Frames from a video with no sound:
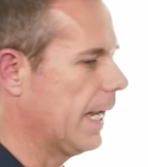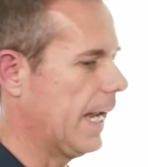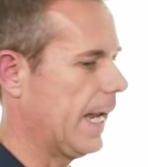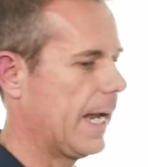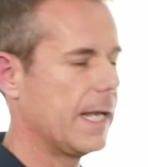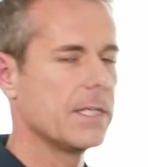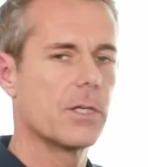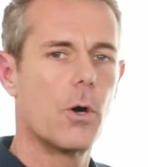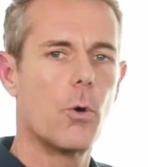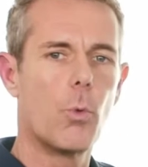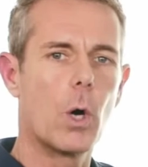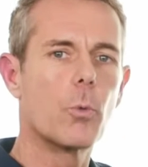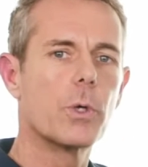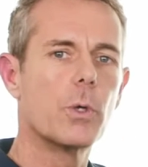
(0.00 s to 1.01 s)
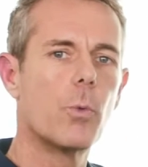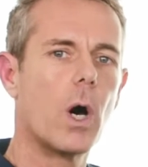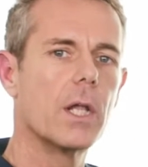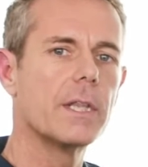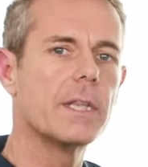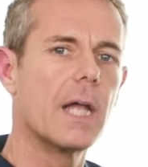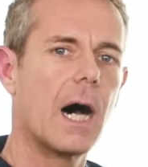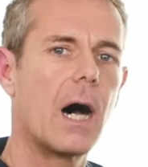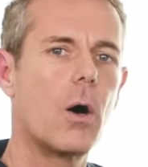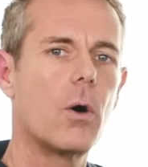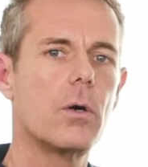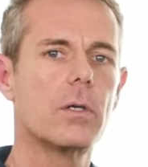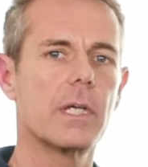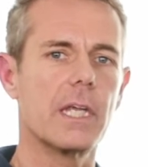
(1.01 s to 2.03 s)
and what we want
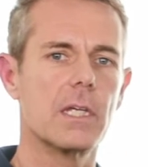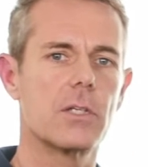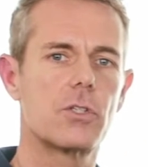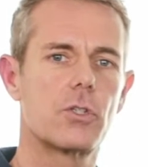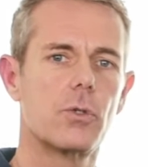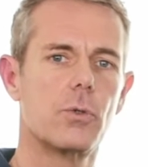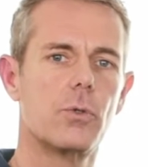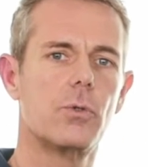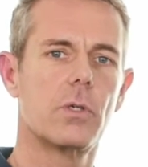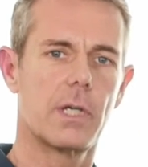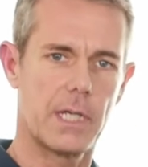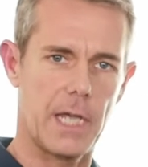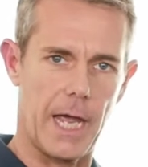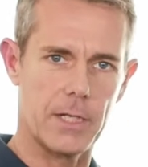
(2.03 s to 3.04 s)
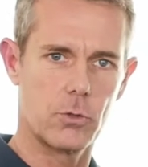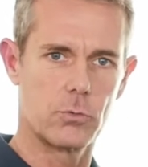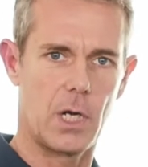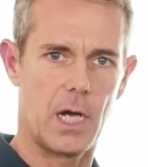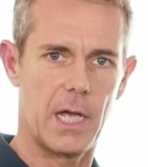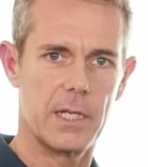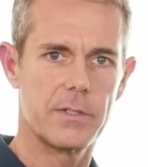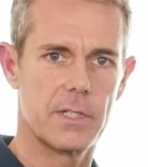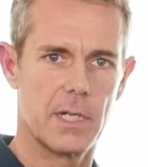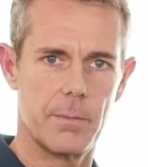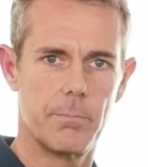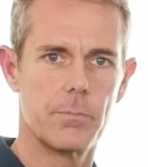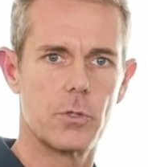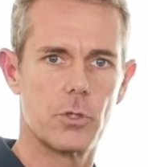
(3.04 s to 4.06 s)
now is to categorize
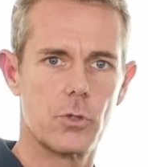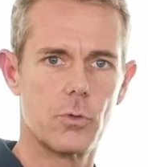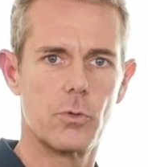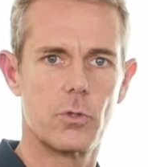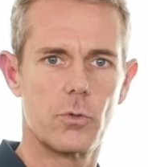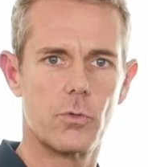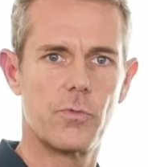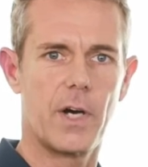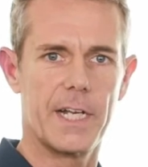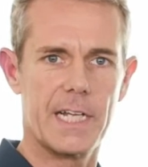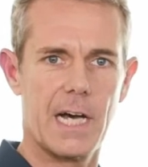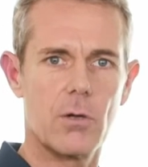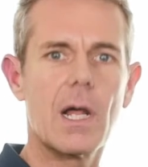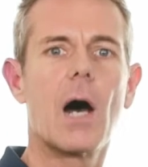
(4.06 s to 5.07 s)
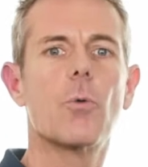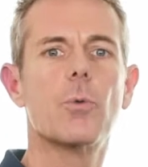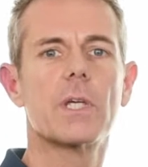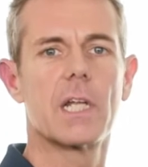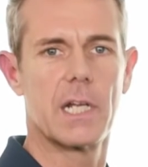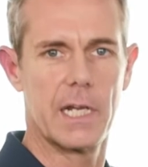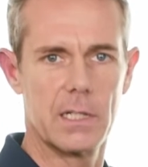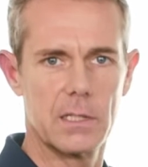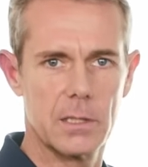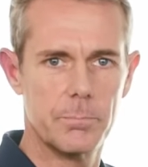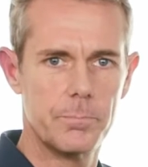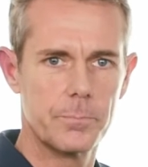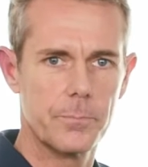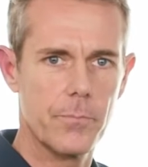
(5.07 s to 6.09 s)
them to find out how we can handle them.
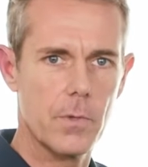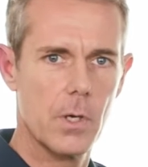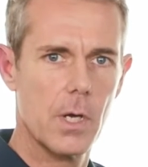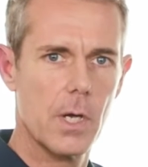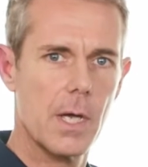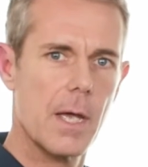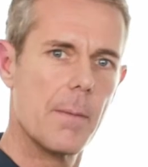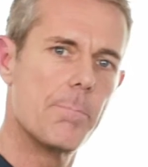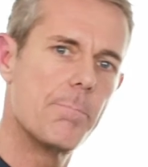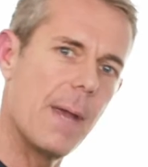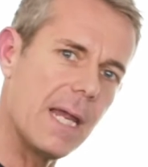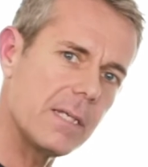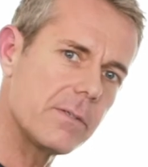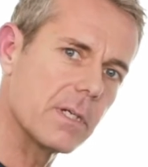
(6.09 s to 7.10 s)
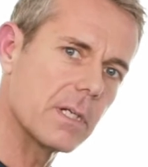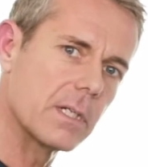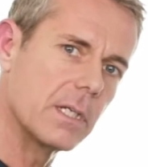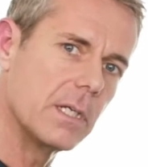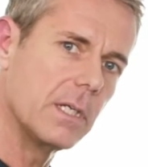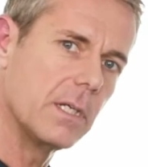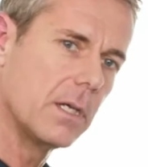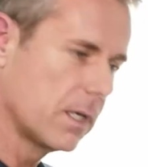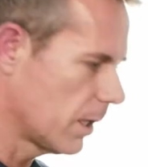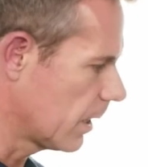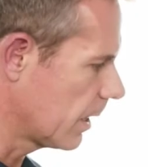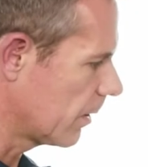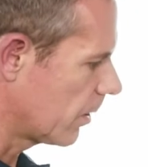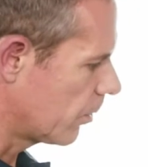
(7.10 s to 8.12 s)
Basically,
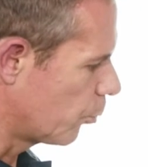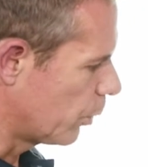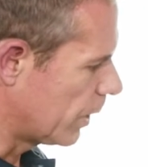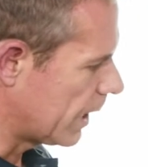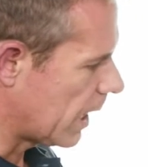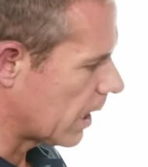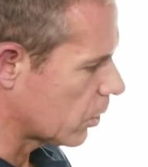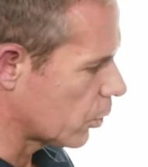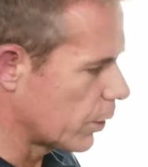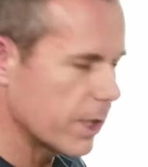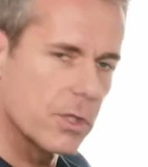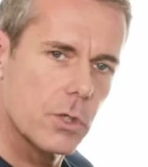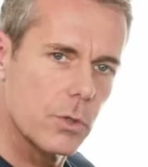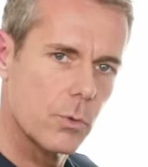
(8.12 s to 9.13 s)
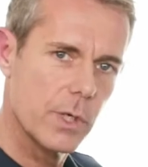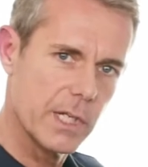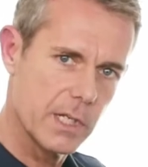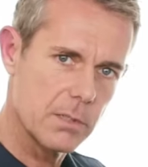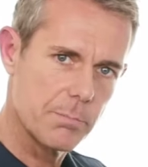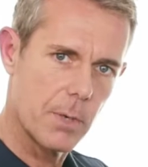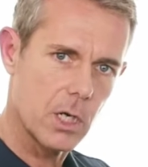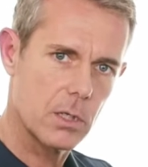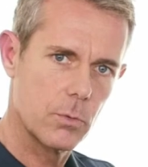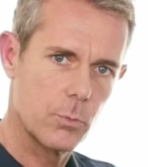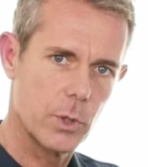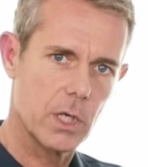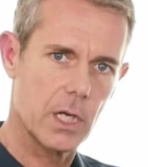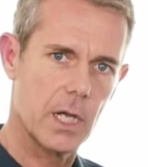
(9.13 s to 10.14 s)
we are going to, in this model,
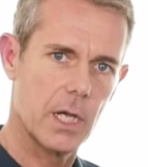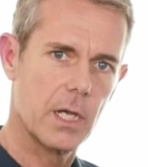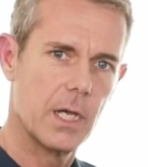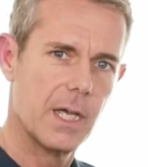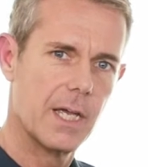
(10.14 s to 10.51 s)
we're going